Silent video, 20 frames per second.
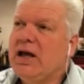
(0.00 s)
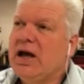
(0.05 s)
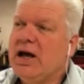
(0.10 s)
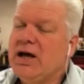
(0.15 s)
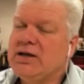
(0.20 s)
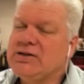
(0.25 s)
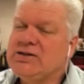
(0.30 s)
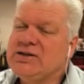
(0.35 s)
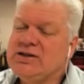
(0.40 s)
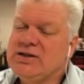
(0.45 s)

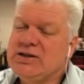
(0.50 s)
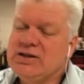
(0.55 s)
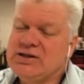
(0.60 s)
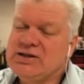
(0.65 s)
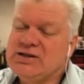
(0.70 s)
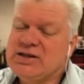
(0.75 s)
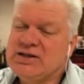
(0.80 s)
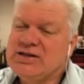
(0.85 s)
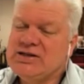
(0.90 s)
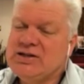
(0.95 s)
uh, it's in the
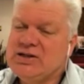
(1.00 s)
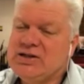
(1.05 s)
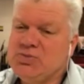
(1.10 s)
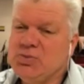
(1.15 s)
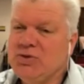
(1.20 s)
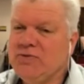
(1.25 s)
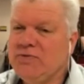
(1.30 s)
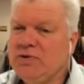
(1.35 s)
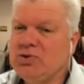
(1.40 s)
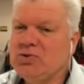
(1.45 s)
60s,
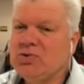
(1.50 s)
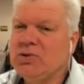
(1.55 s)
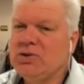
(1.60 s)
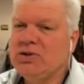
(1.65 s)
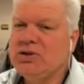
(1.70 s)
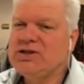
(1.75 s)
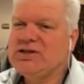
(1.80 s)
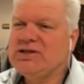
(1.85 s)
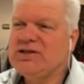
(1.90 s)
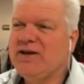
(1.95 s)
moving toward
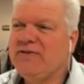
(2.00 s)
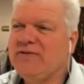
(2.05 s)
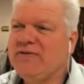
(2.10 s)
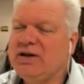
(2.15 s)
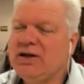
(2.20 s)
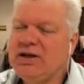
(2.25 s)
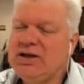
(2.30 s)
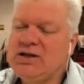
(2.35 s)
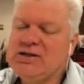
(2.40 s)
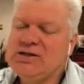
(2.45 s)
the
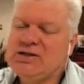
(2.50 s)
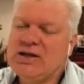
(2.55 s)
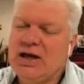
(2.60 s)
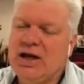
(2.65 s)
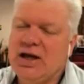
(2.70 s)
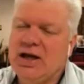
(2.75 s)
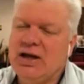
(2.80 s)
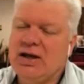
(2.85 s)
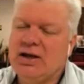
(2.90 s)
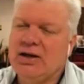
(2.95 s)
70s,
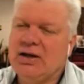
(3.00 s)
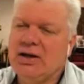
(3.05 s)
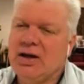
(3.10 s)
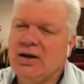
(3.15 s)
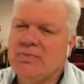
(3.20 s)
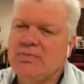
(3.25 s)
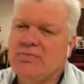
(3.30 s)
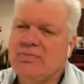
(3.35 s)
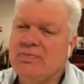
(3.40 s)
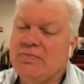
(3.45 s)
and
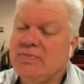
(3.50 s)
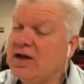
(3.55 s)
um,